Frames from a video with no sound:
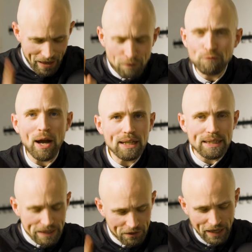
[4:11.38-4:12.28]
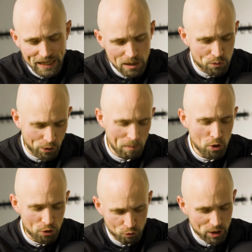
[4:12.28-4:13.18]
And finally, the Nike
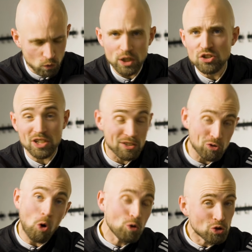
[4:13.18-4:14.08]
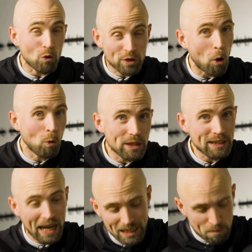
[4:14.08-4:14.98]
Premier 3, which is also the only
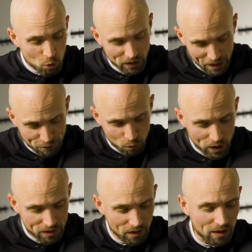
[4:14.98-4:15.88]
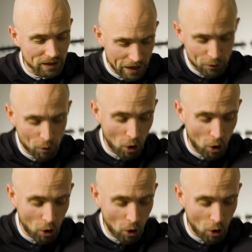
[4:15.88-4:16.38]
Nike boot left with a leather